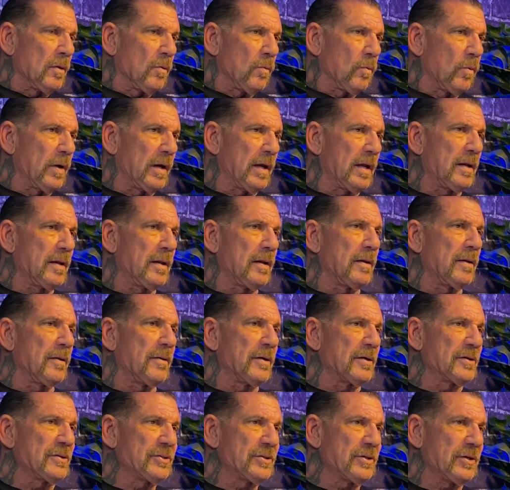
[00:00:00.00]
when
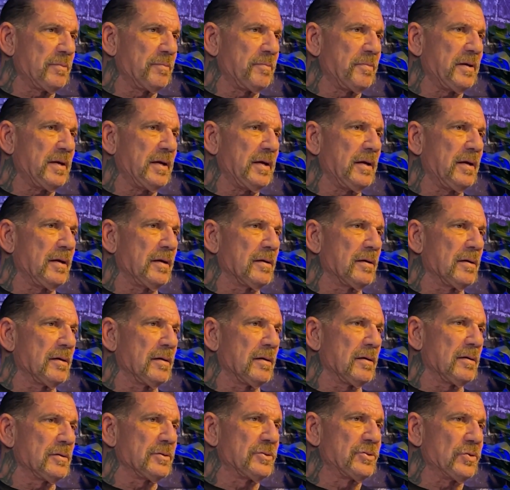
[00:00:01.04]
there should be
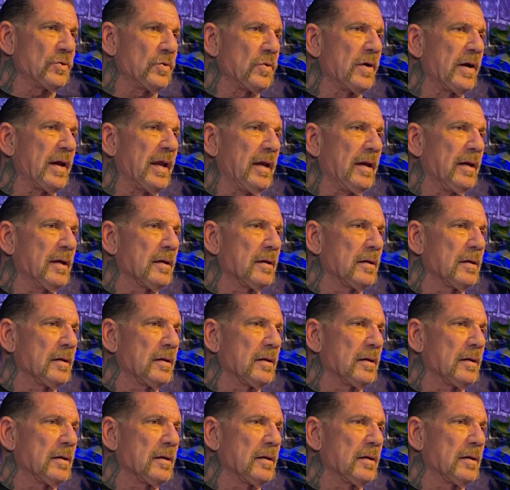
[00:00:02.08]
joy.